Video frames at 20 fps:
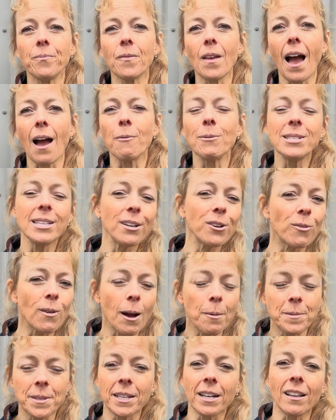I was
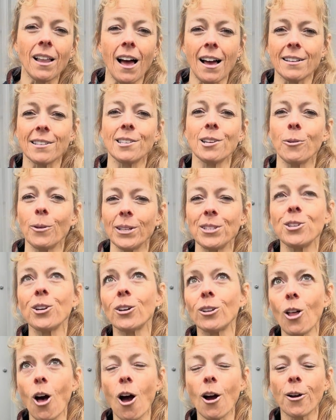interrupted a lot, so it took
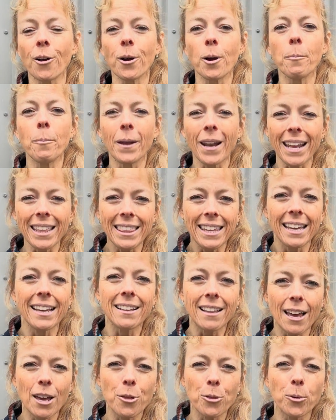longer, but I think
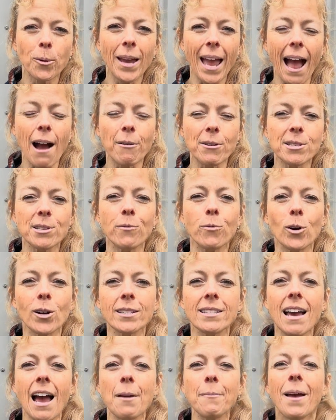like 3 hours of work
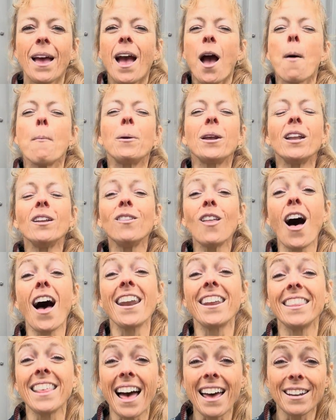time. But a lot
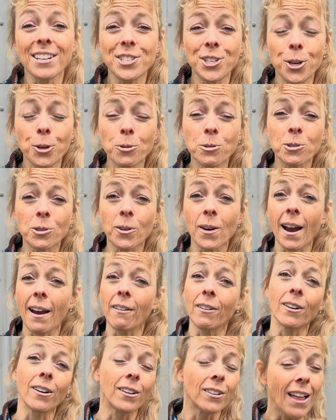of that is user
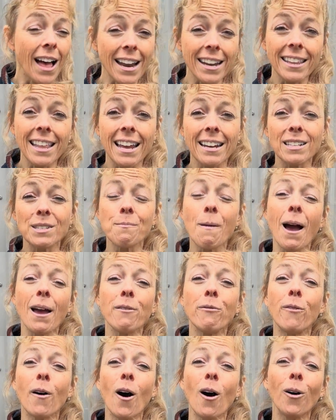error. A lot of that is my
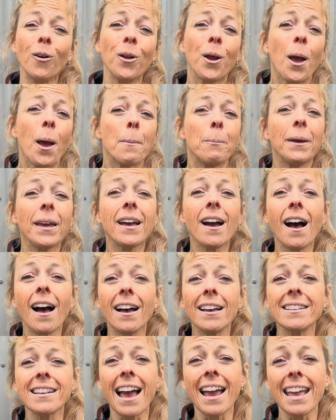fault
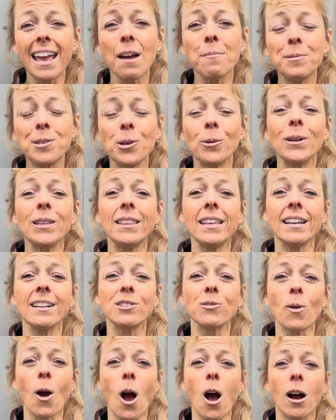because I kept doing things
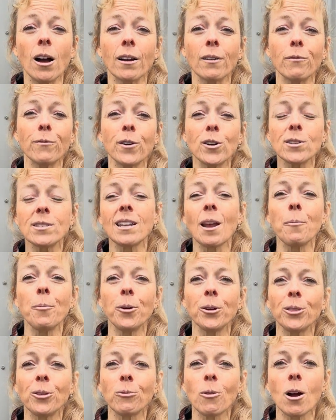wrong. First, I
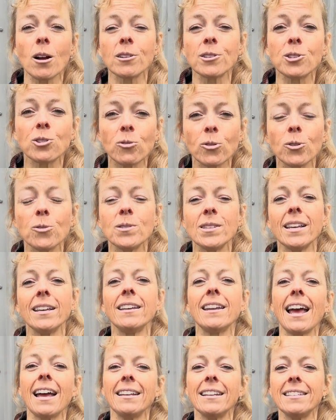put the wrong screws in.
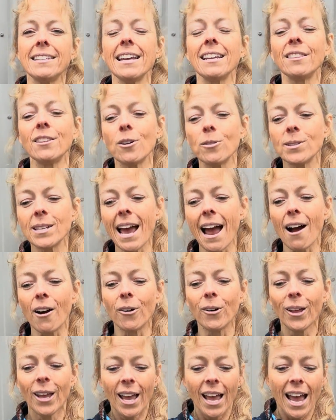I had to take those out.
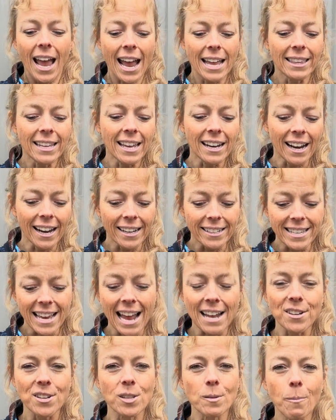And then I
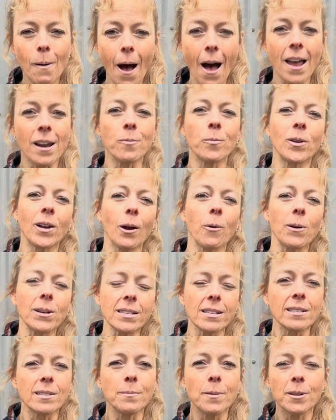attached the bottom when I
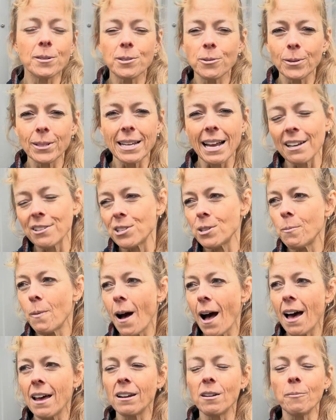wasn't supposed to attach the
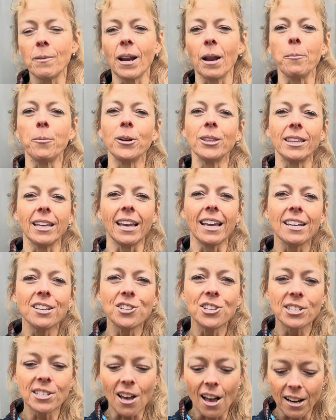bottom, and I put the
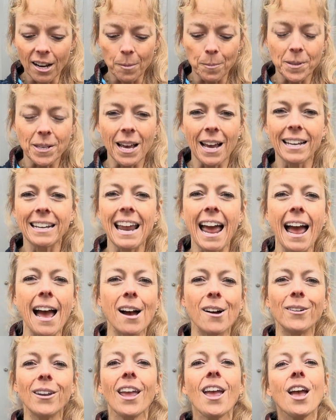hinges on upside
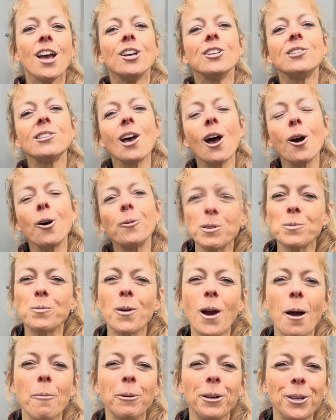down. So
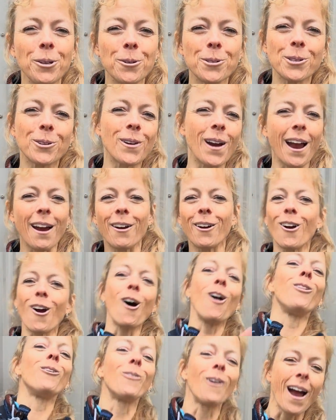probably user error
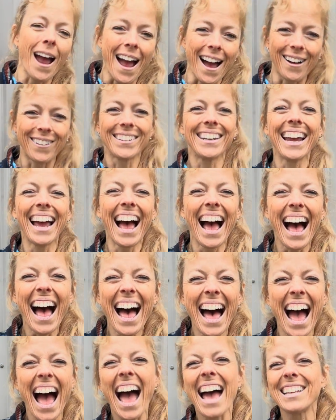all around.
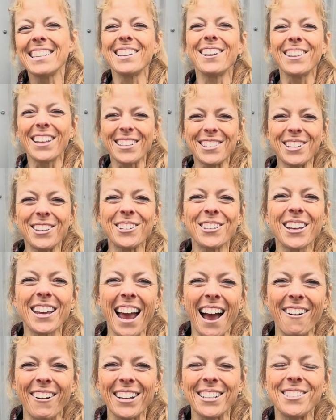So that's usually
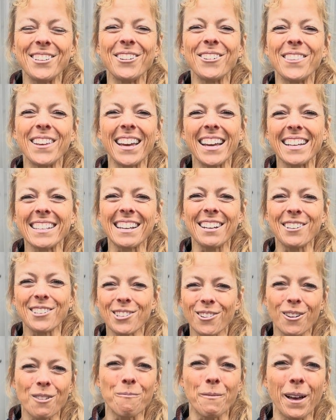how I do things. I just
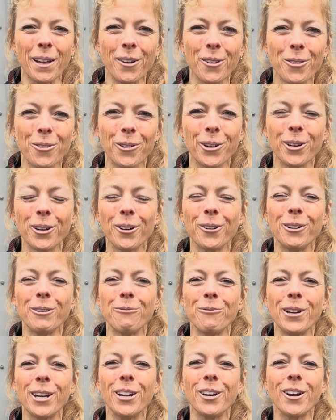sort of muddle through and
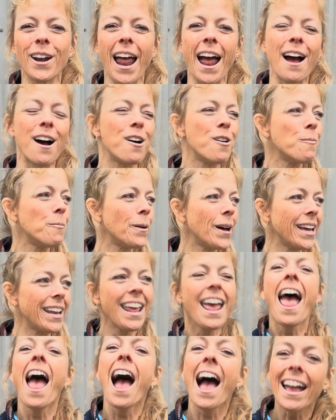figure it out, but
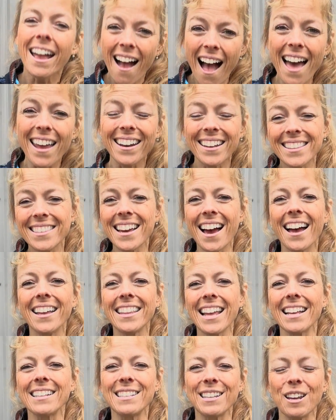I got it done.
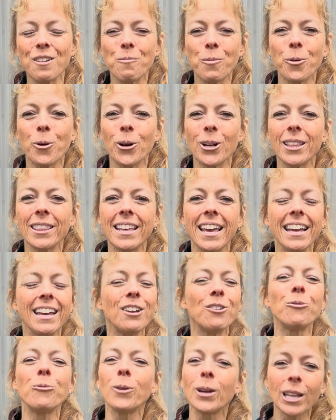That's the important thing. And
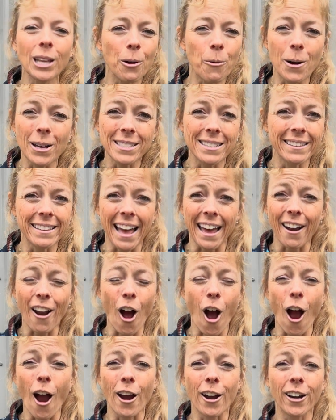it really wasn't that
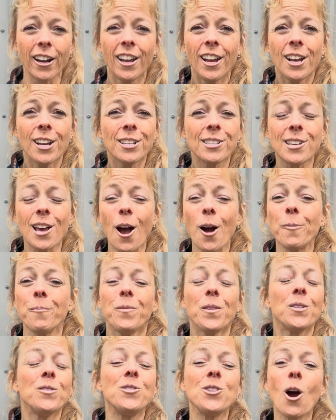hard. So
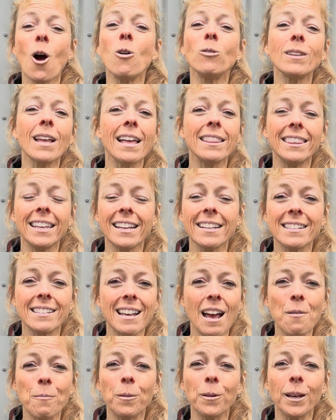don't let the
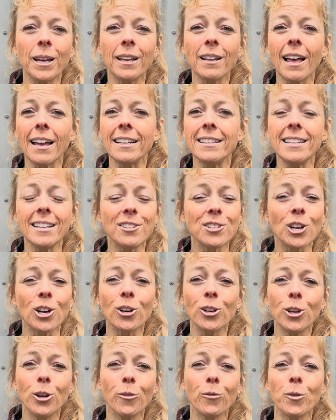assembly like deter
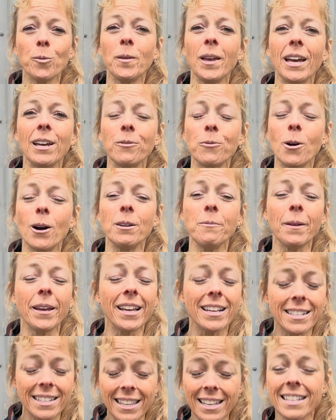you from getting one,
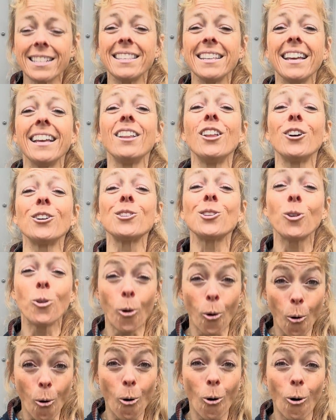because this thing looks
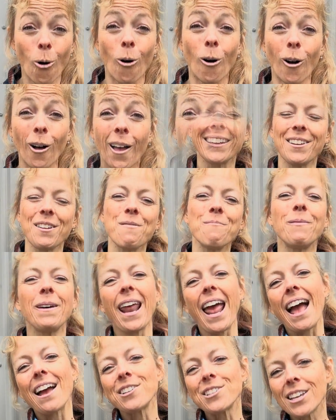cool. But
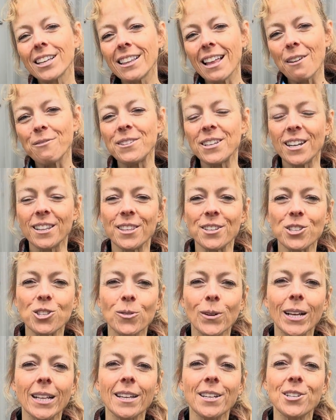I actually left it at the
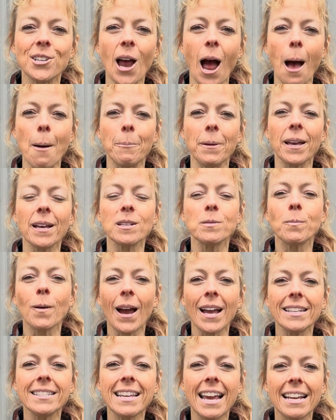Strictly shop because
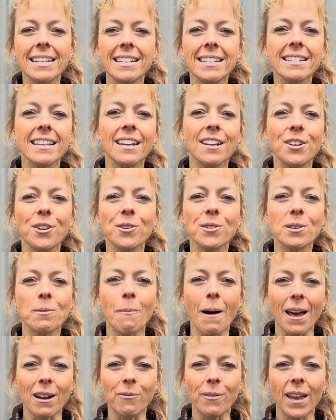Brian Tacey's going to do some
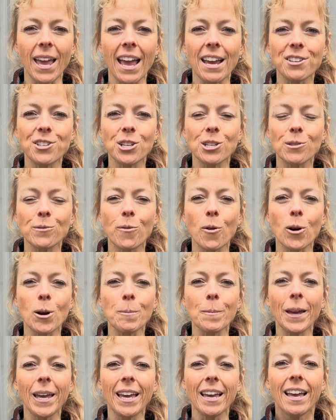modifications for
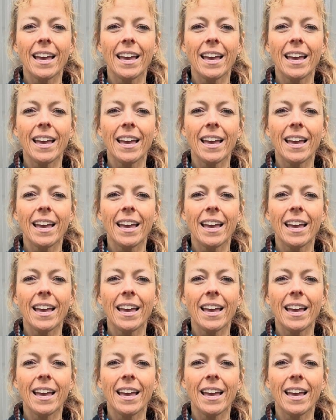me.